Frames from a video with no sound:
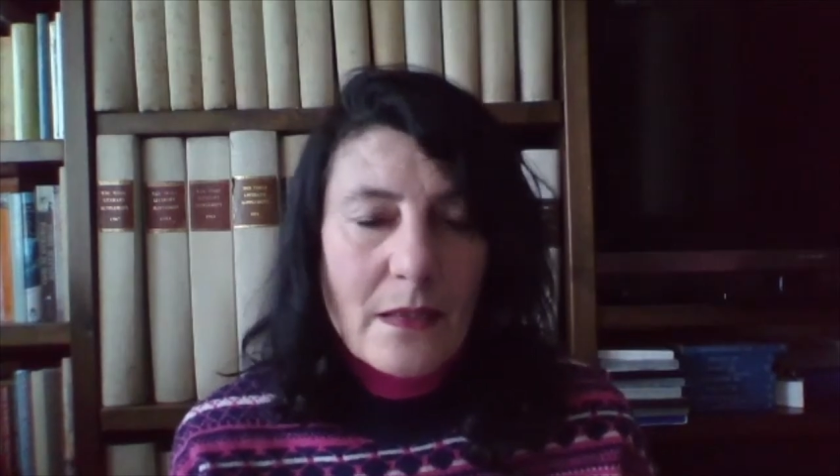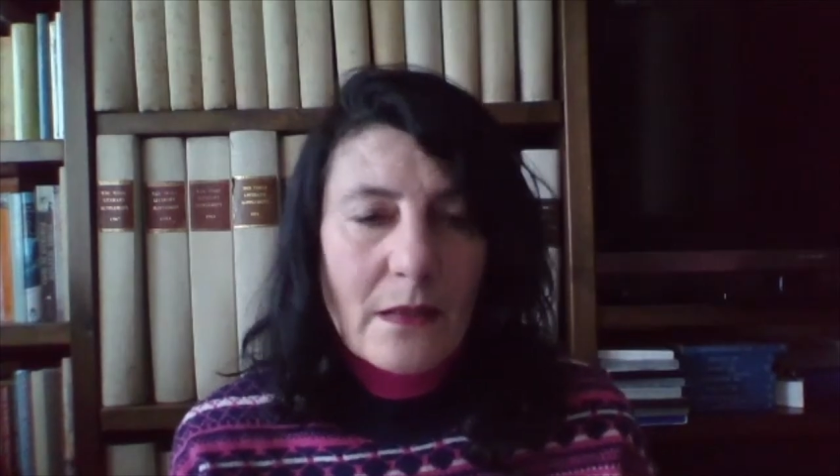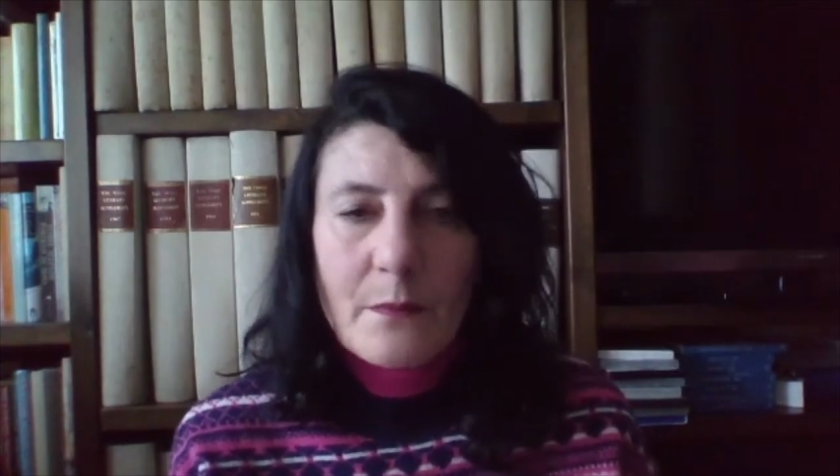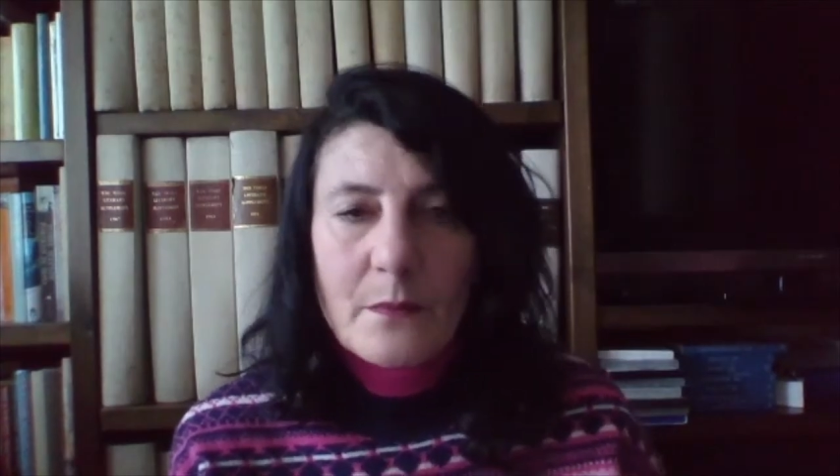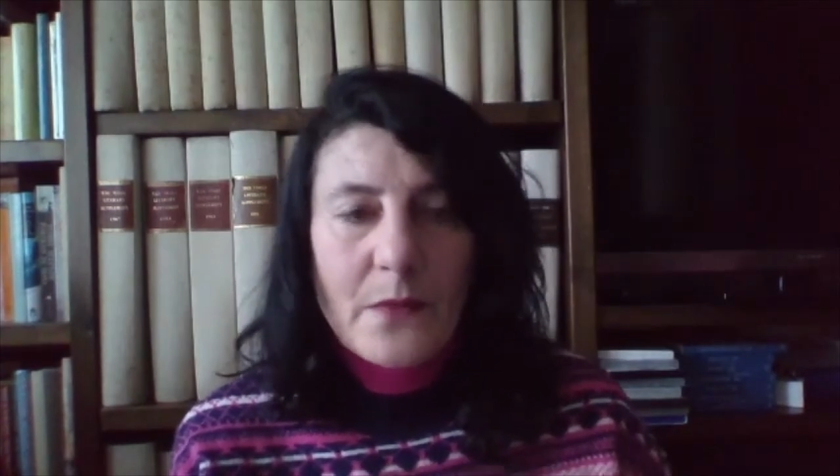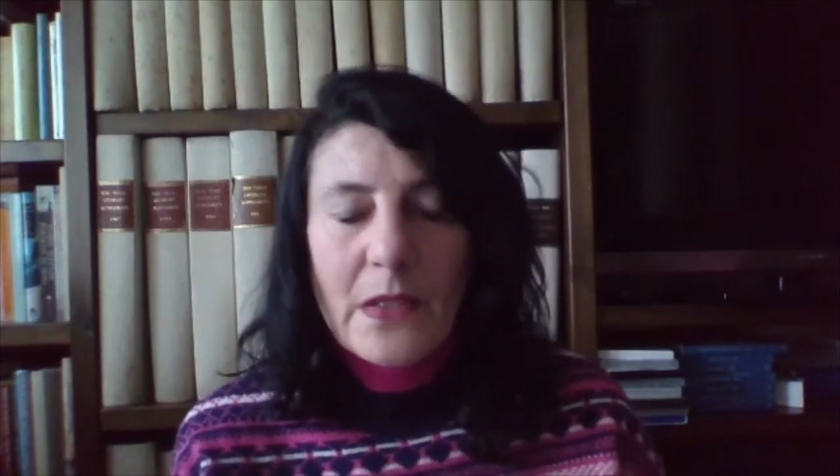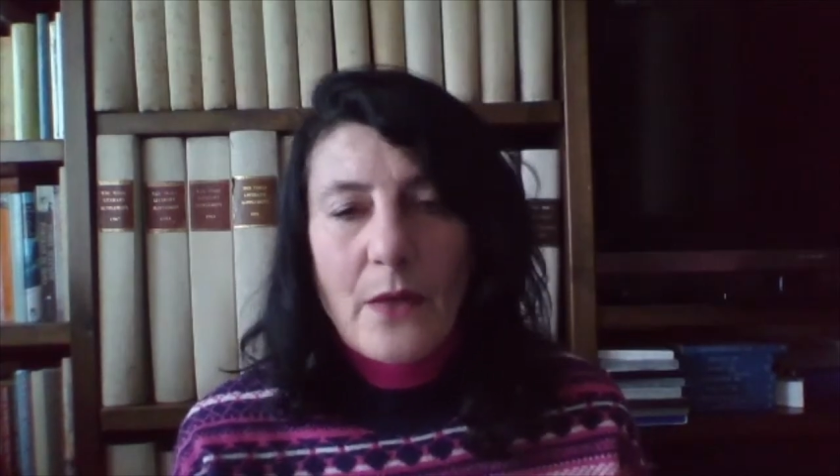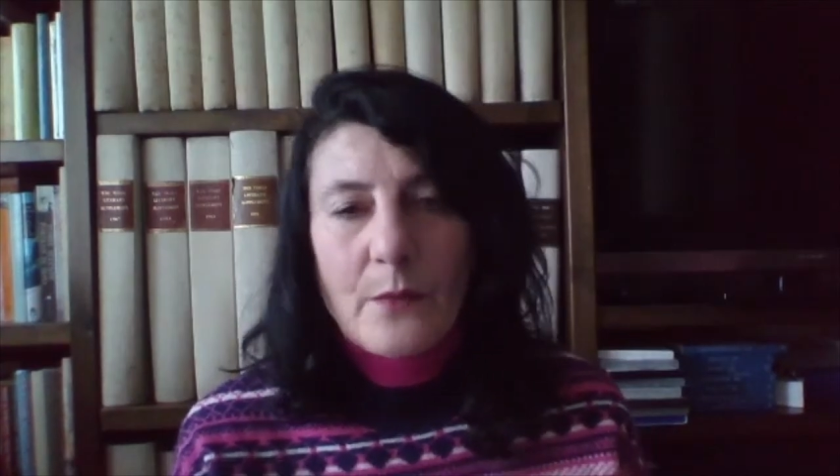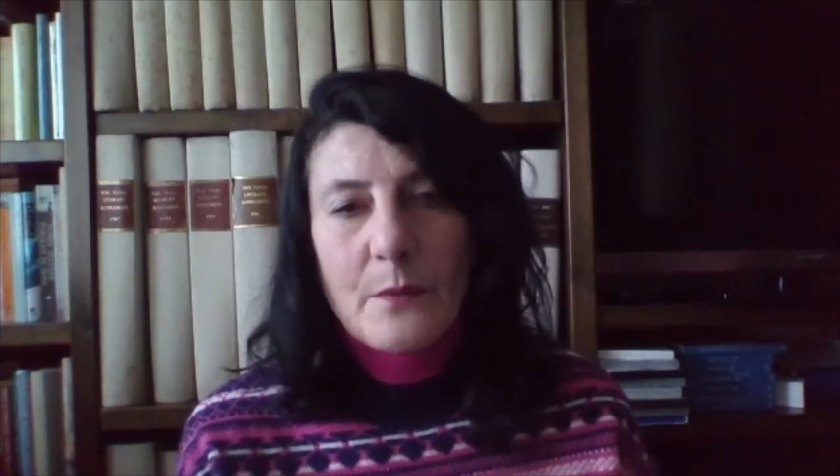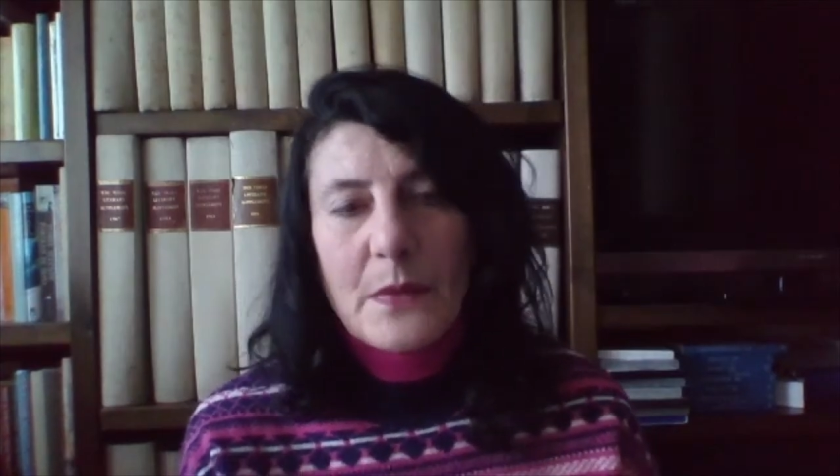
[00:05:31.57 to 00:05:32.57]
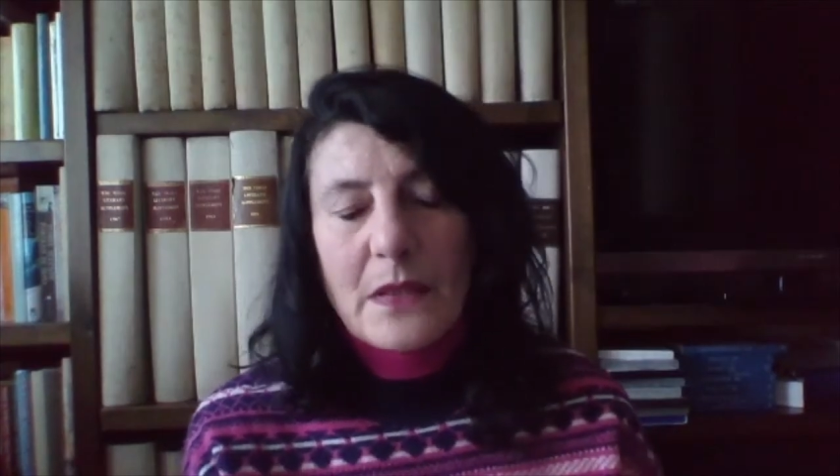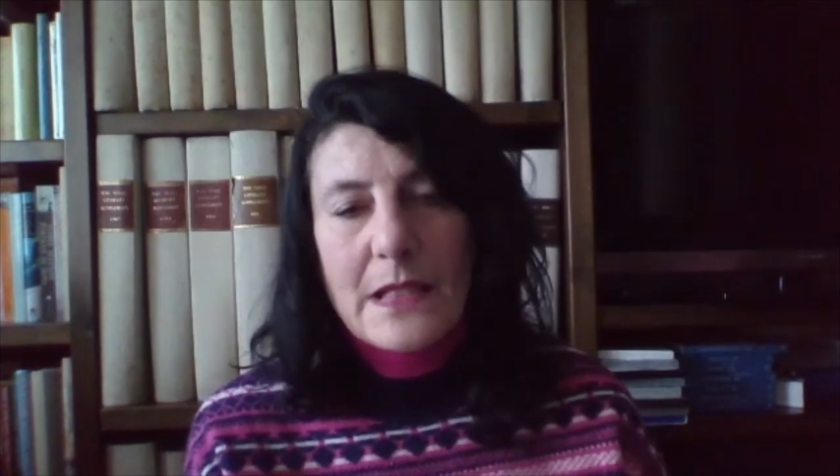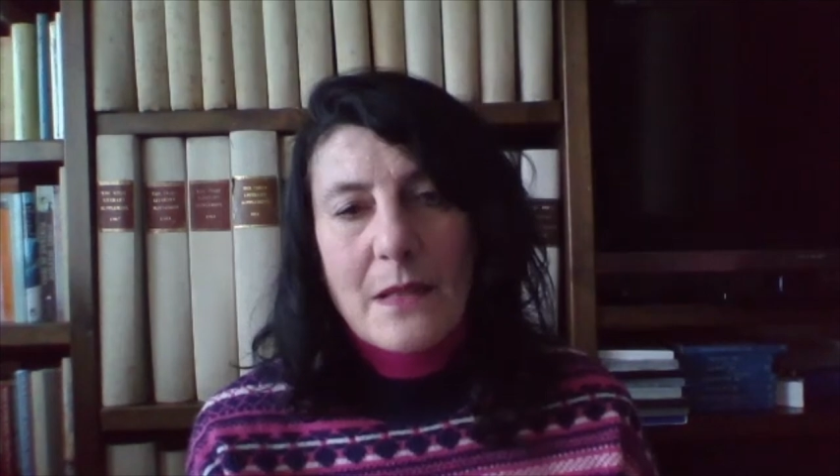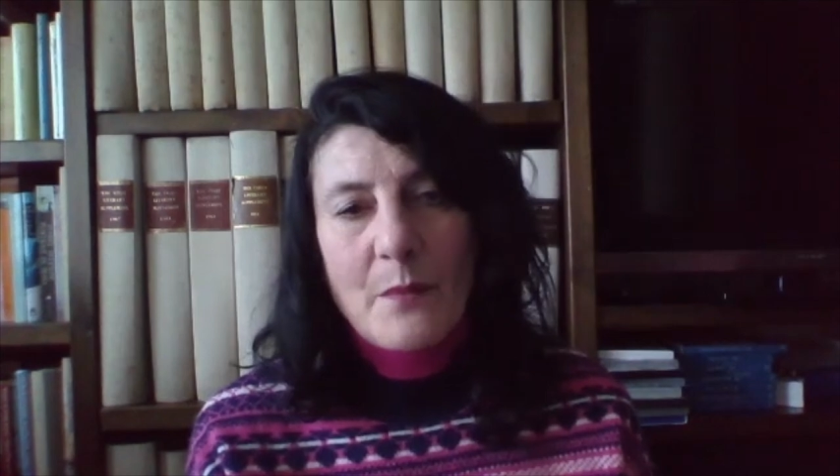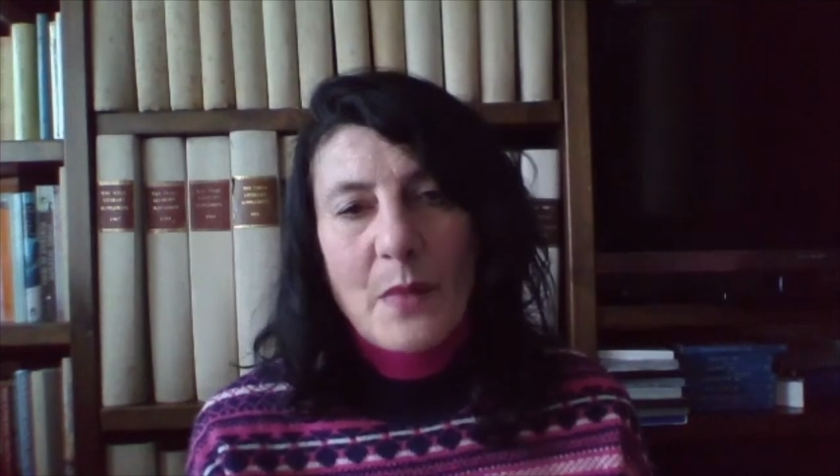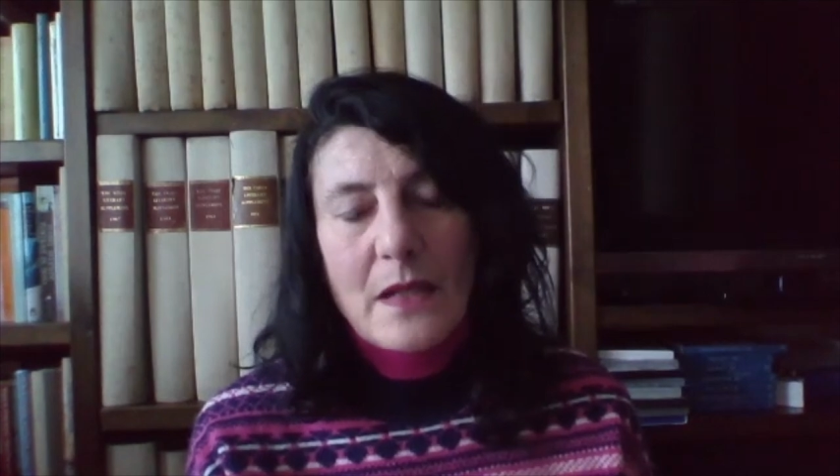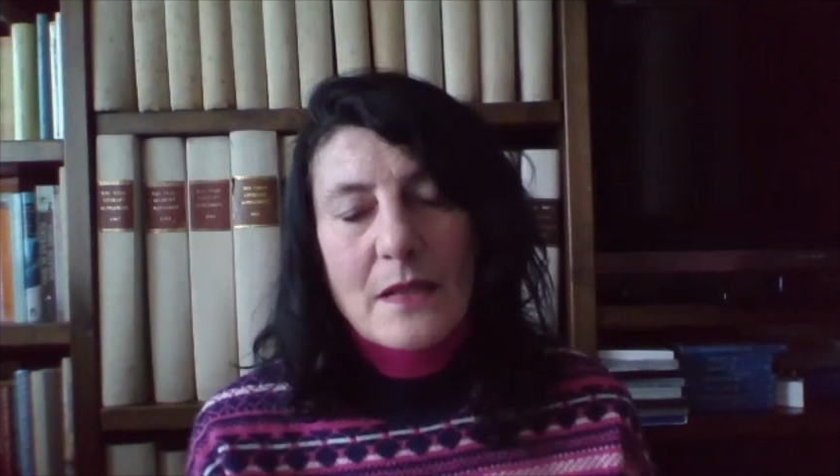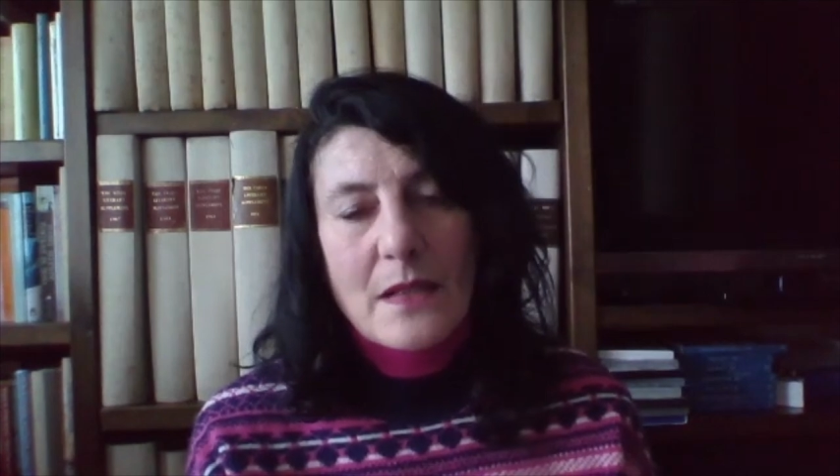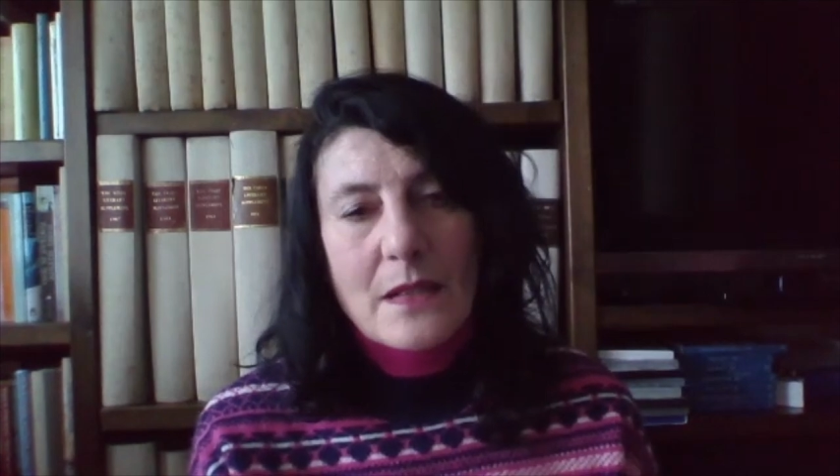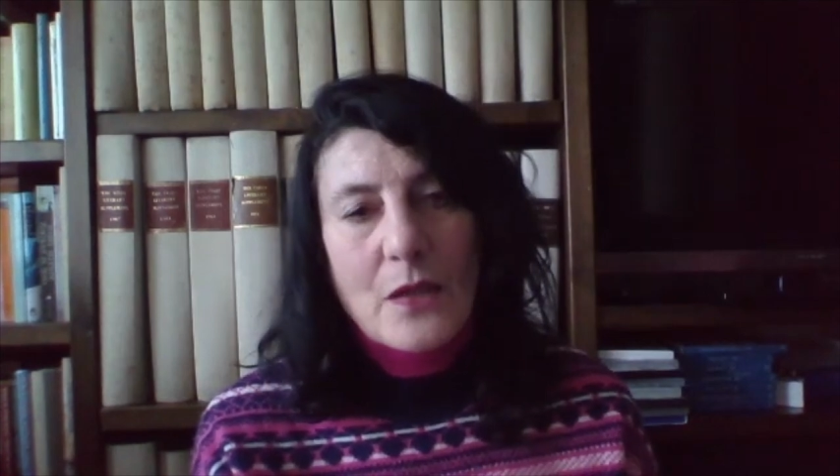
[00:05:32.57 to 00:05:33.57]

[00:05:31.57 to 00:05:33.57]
Middle Eastern buyers and so